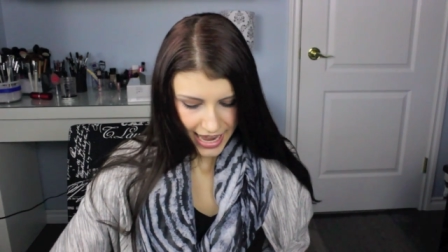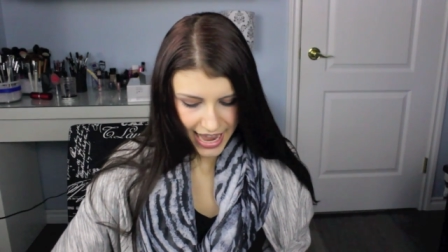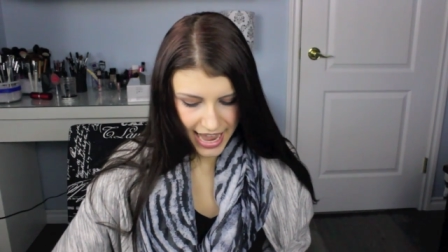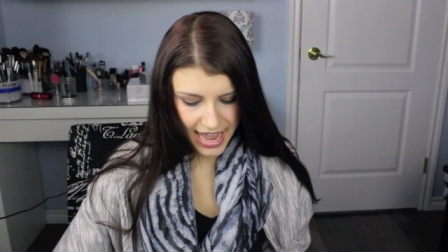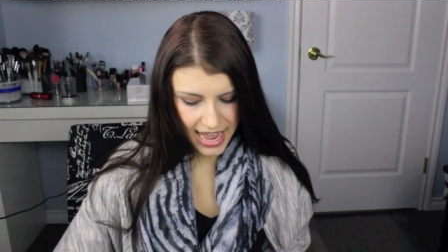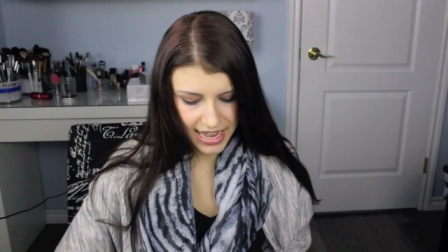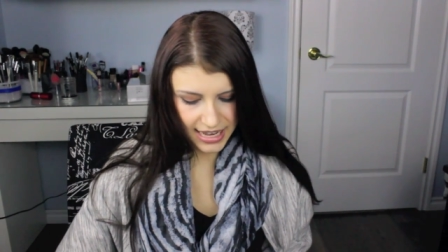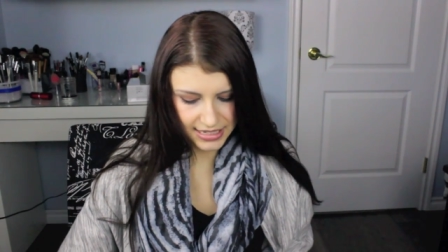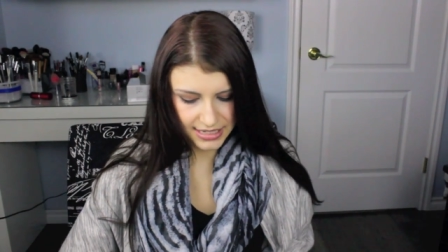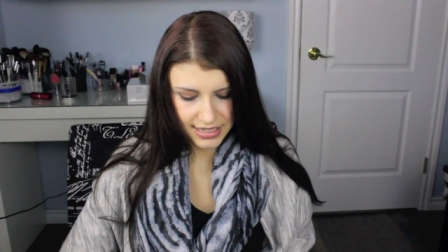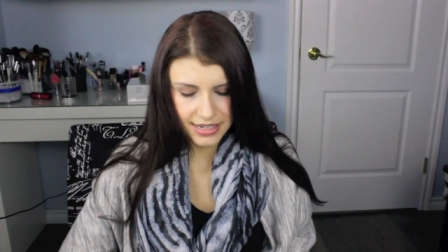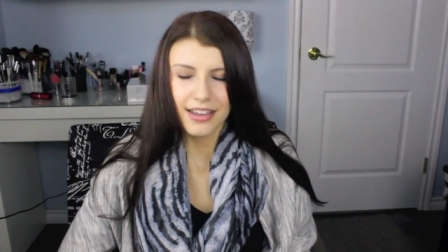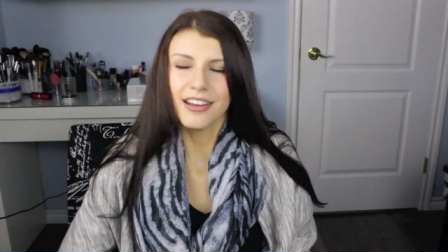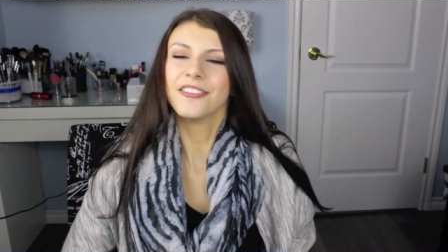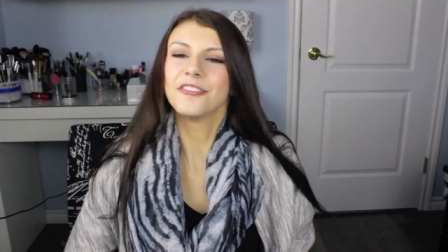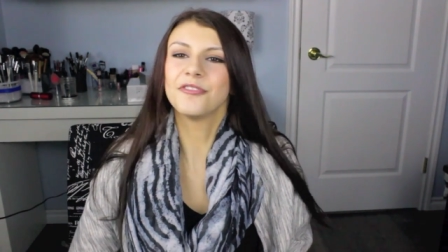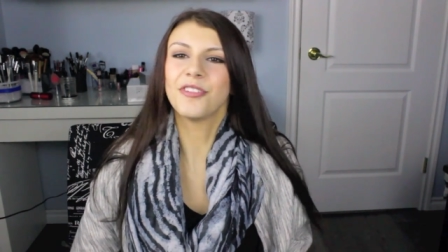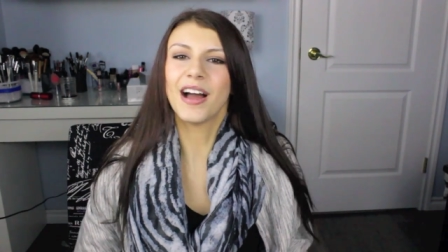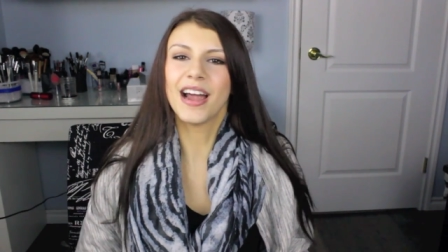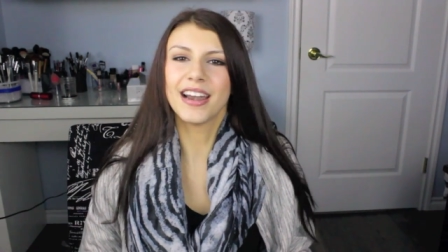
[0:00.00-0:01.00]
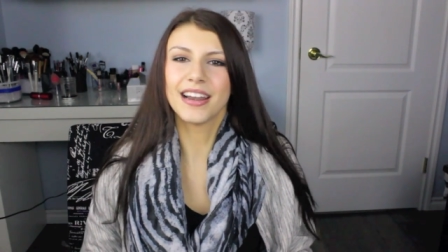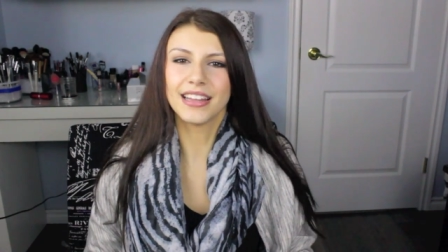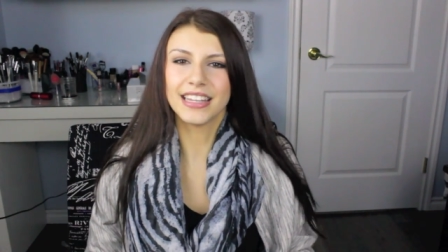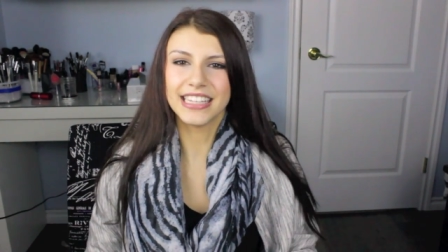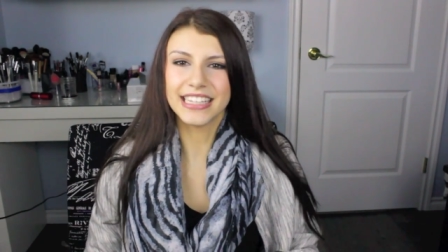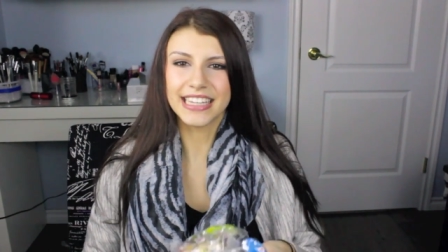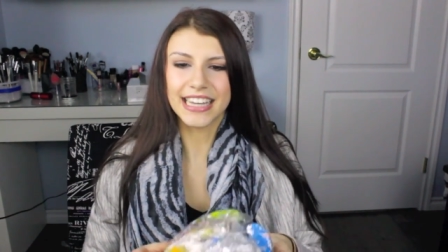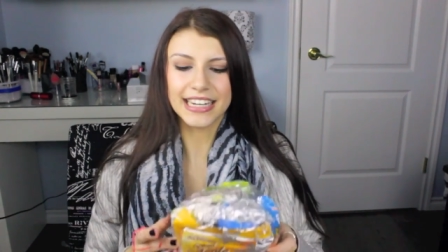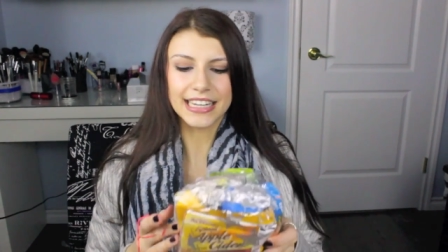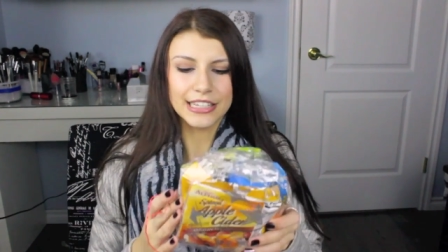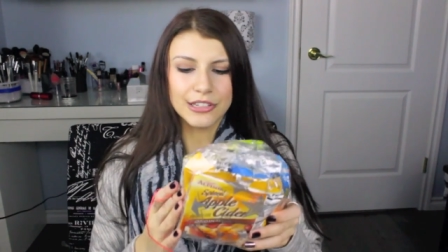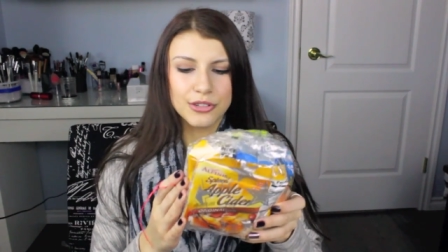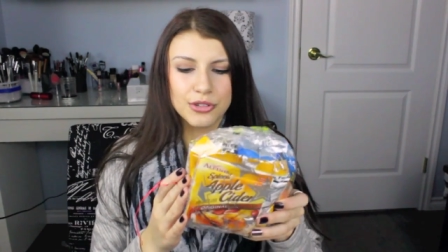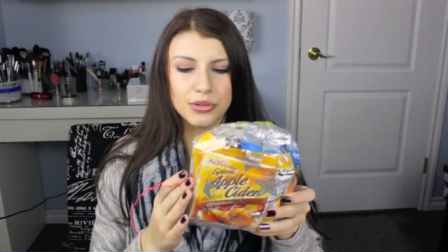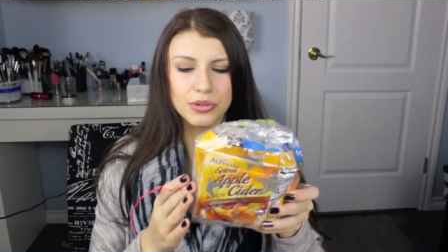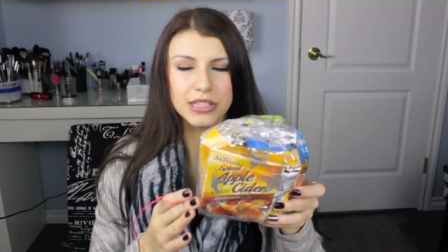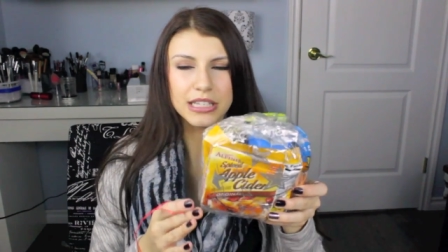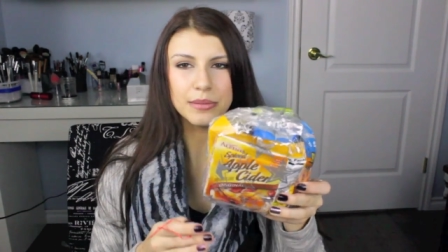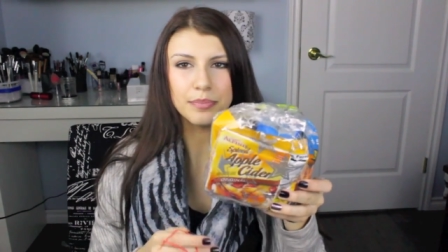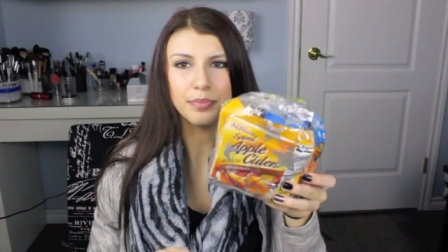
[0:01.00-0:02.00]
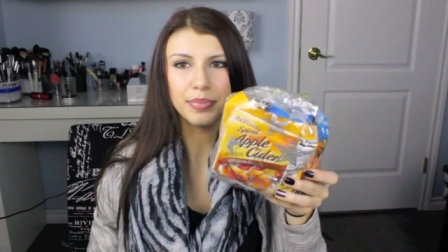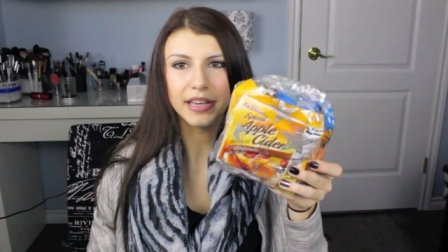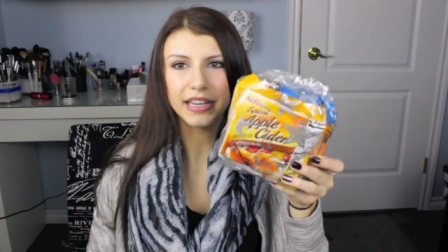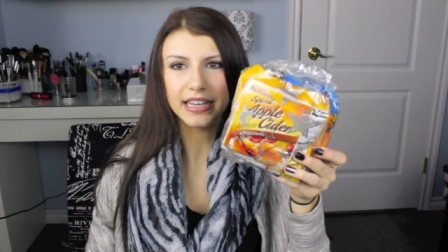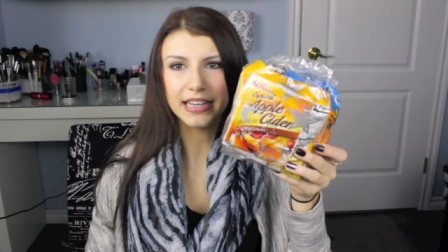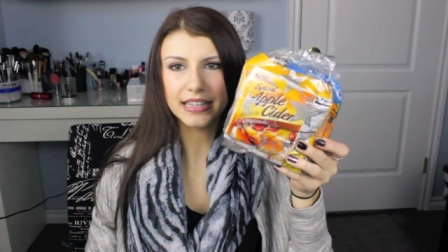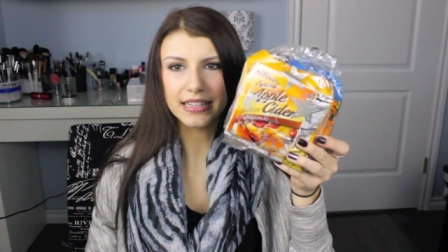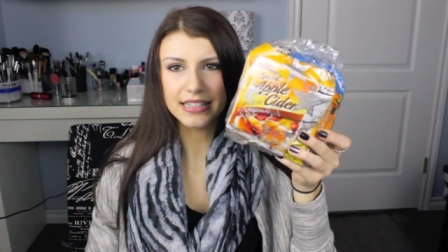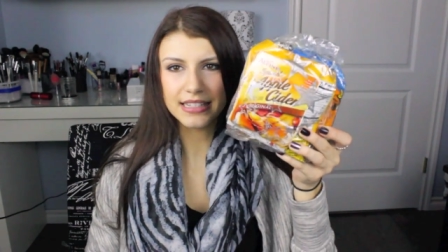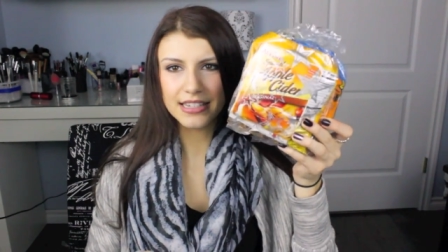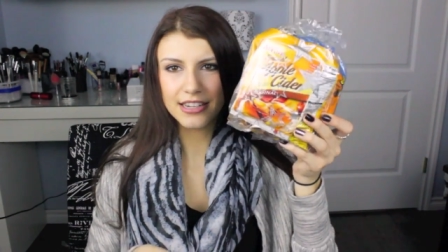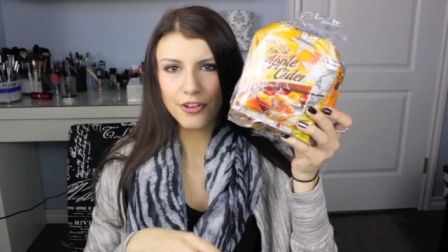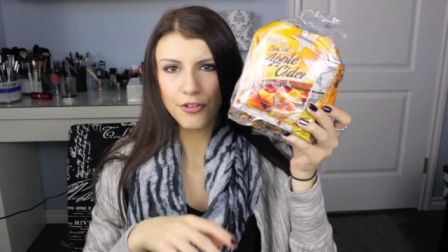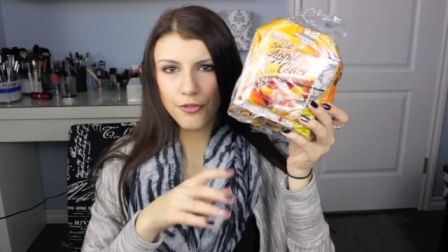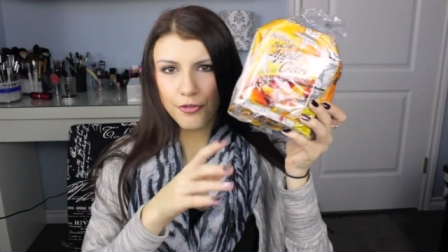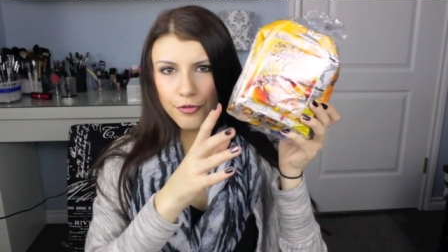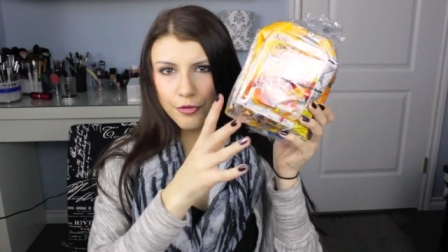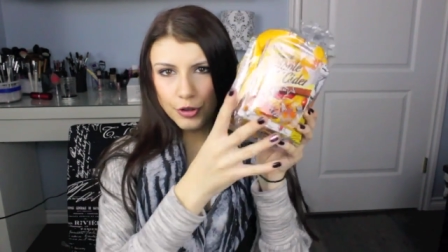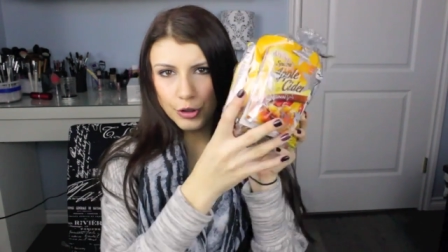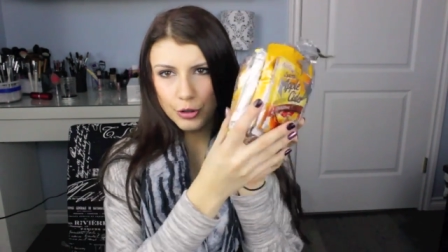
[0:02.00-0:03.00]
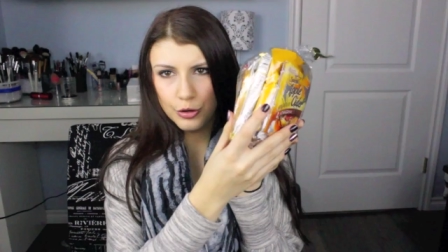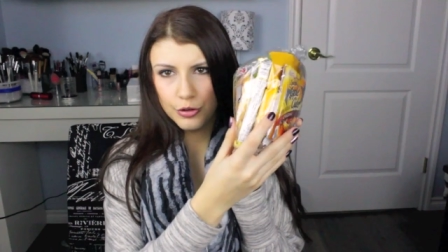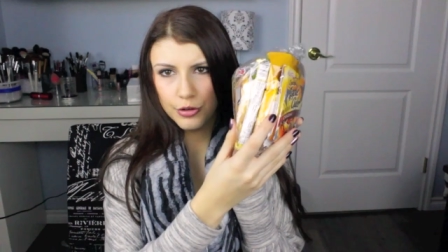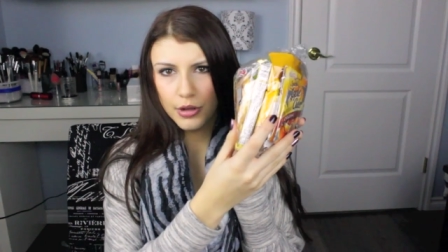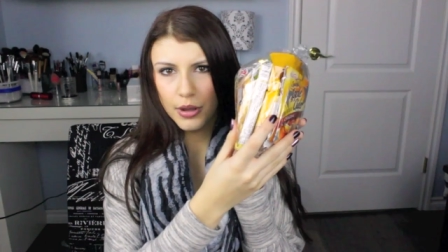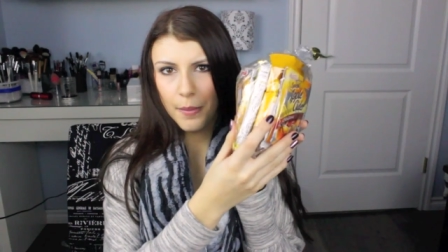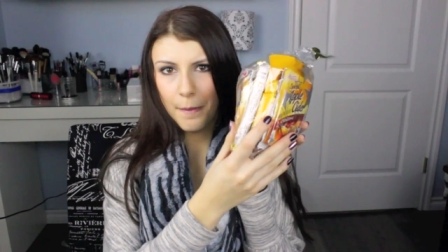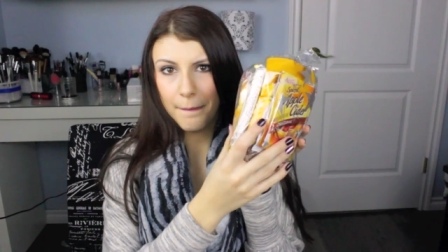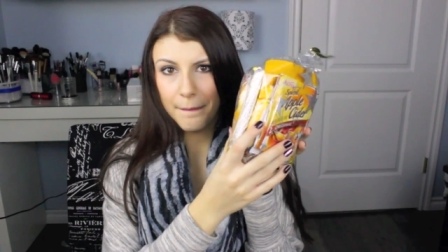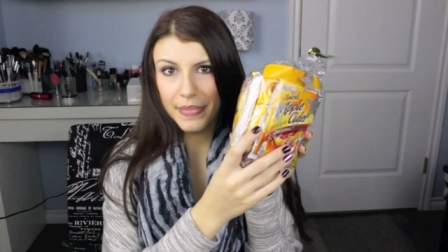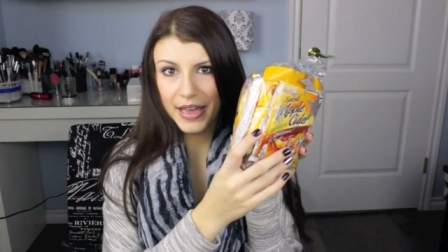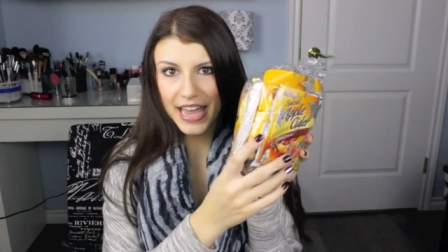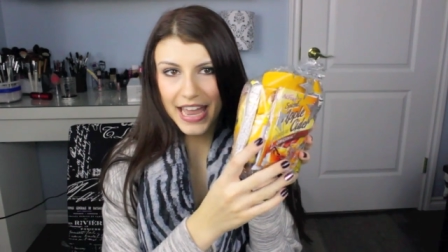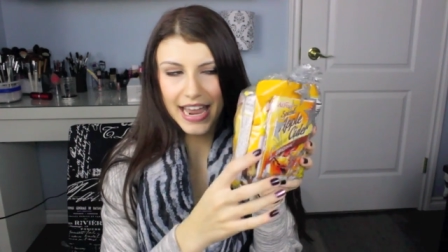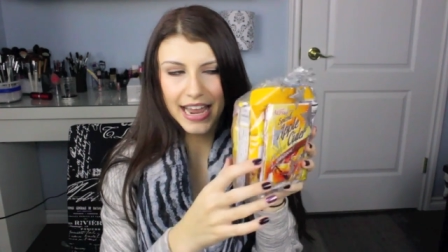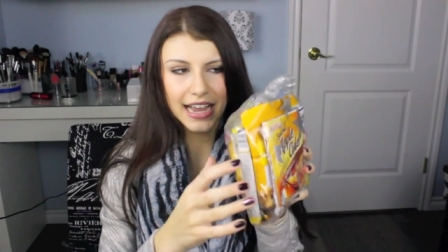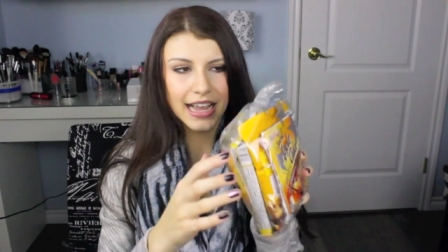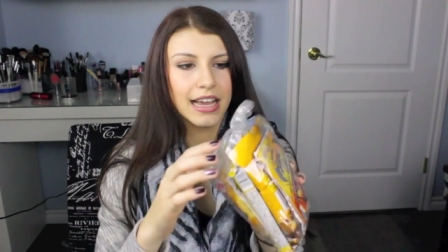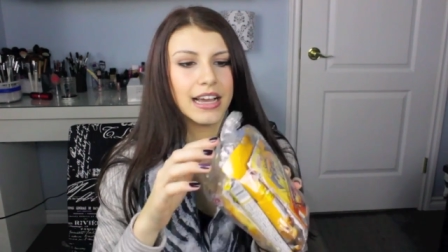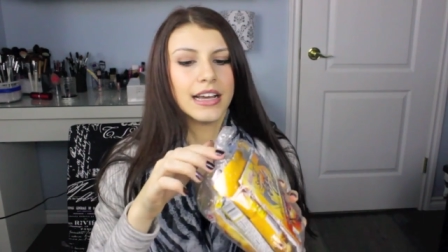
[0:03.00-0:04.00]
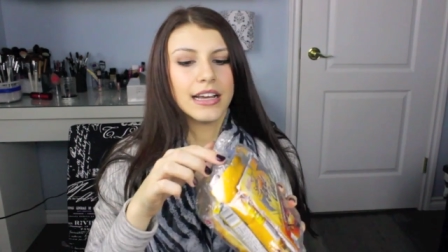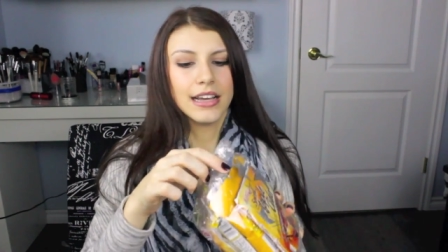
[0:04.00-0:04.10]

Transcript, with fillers: And finally get into the biggest food bag.